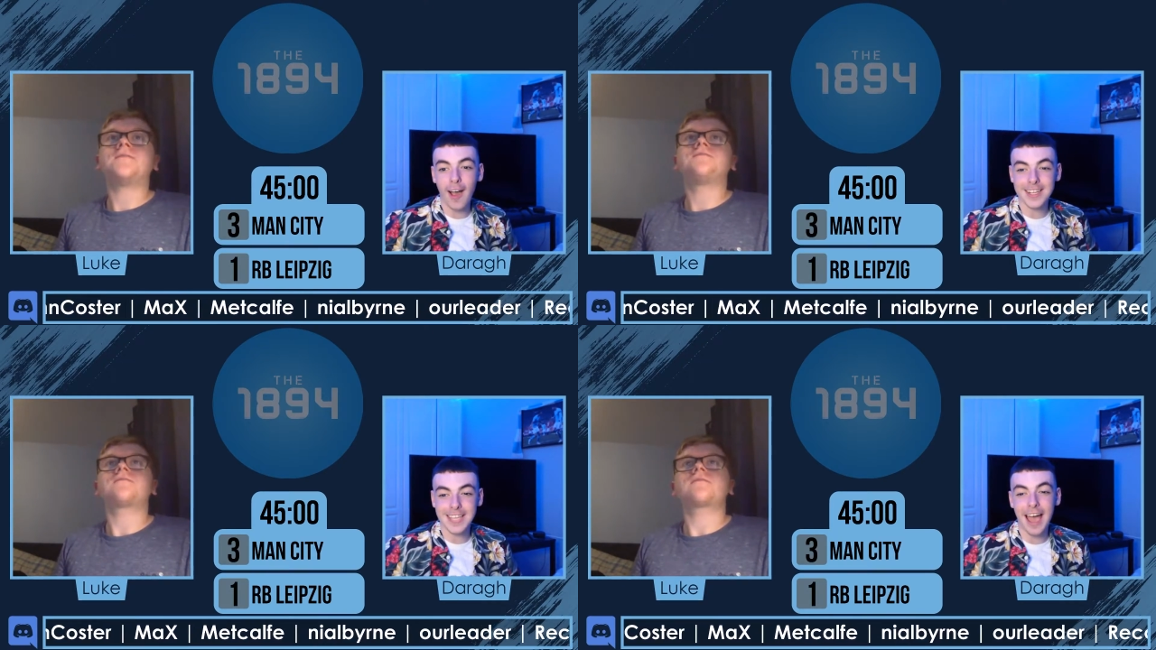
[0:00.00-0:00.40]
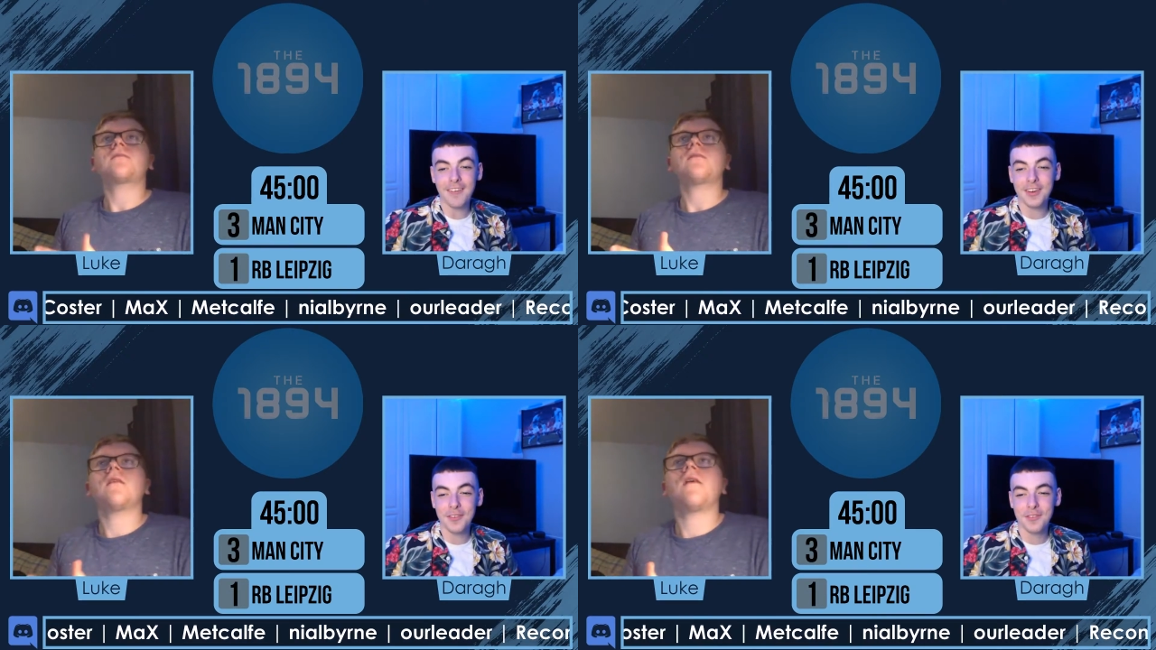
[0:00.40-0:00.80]
Speaker 1: Oh, he's
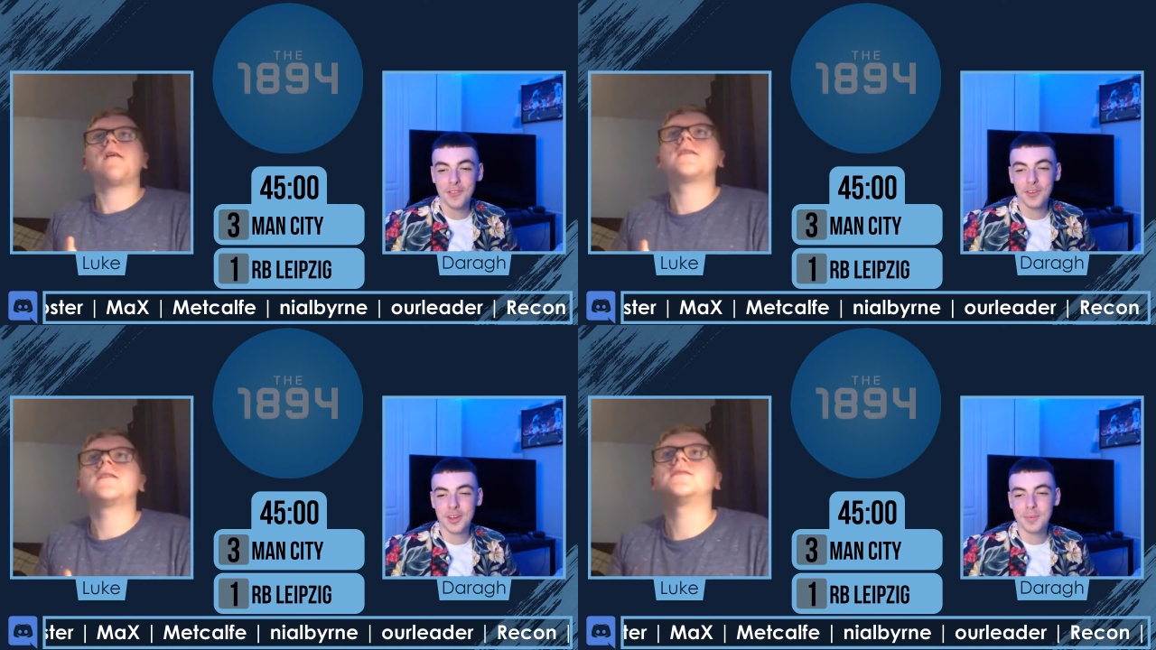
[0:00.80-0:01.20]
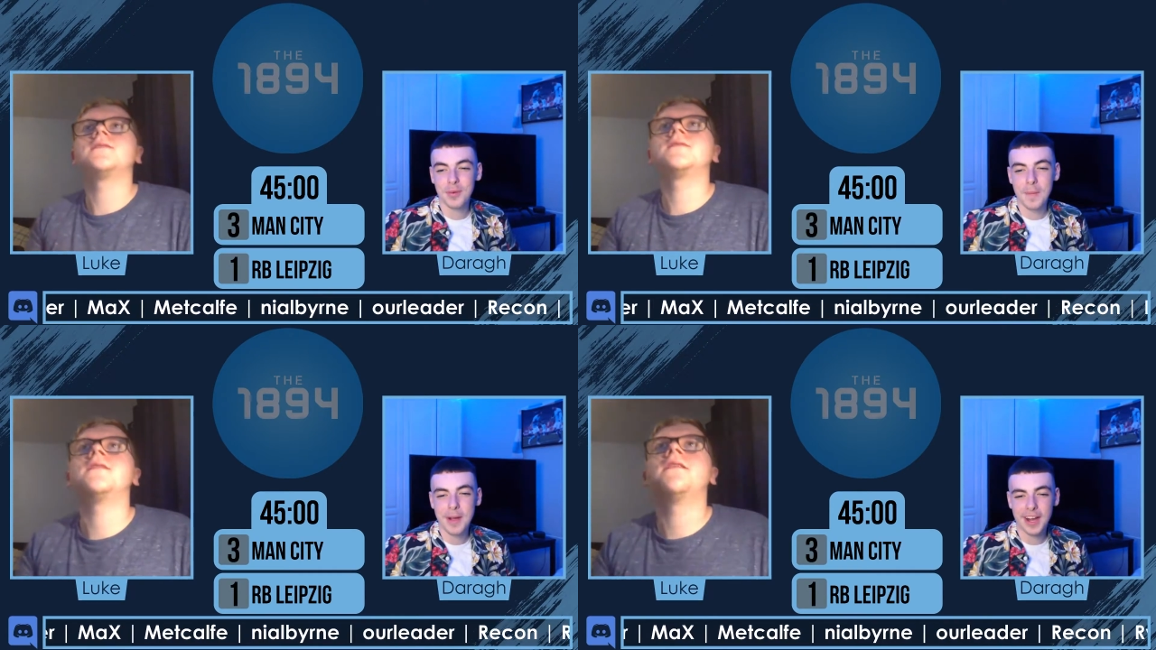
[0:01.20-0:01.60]
having a fucking
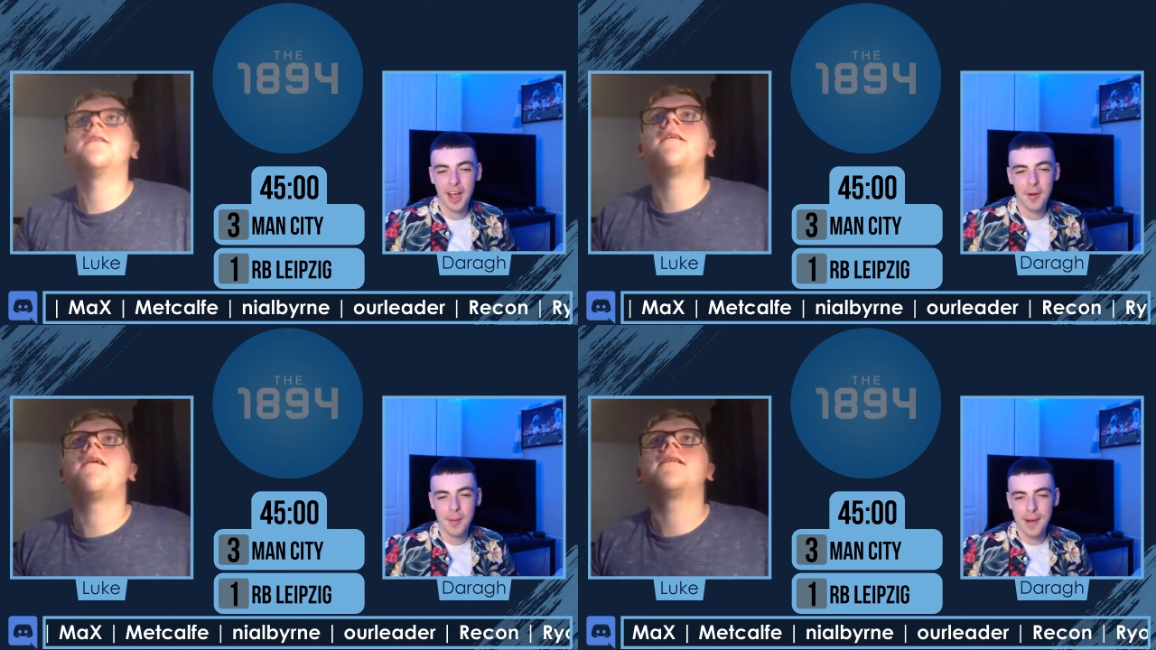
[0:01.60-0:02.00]
proper go at